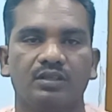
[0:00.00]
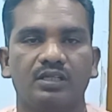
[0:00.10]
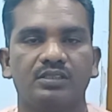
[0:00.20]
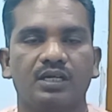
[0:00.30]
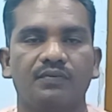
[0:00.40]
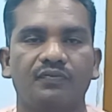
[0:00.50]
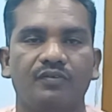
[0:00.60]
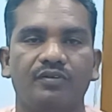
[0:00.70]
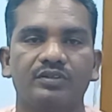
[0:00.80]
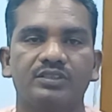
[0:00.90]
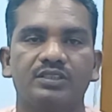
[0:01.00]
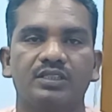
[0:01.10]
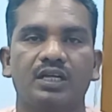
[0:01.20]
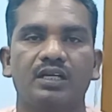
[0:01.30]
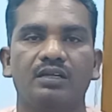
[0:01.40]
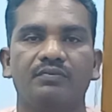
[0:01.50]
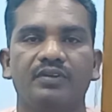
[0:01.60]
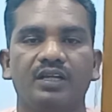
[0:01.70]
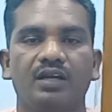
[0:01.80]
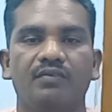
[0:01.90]
that's all, folks, and
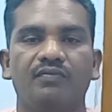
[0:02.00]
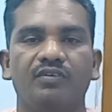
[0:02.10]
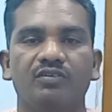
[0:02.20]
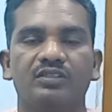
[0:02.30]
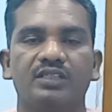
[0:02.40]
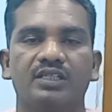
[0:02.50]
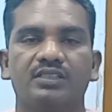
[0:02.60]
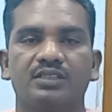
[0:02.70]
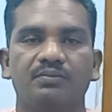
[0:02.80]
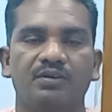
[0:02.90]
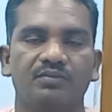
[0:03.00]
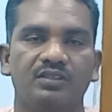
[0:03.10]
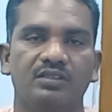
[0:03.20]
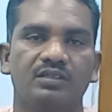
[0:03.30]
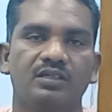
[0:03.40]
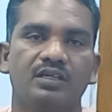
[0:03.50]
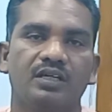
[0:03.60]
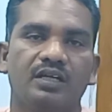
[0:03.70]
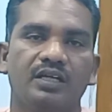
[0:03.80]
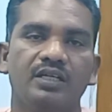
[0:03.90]
we have looked at some of the
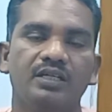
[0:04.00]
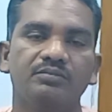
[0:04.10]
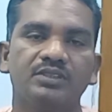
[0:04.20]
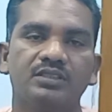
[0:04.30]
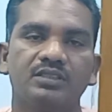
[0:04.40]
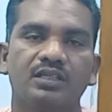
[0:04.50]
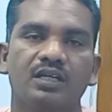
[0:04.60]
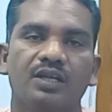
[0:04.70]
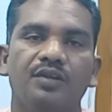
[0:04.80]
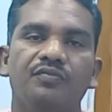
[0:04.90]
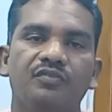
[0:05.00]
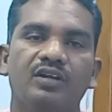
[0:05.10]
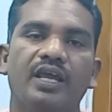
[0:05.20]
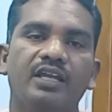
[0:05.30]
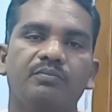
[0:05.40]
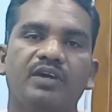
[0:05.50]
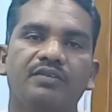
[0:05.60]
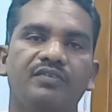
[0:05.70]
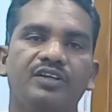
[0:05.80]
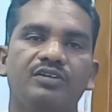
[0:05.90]
idioms. If you like
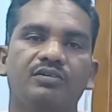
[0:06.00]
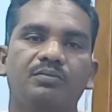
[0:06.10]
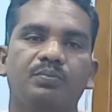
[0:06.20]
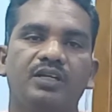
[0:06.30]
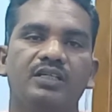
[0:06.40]
my video,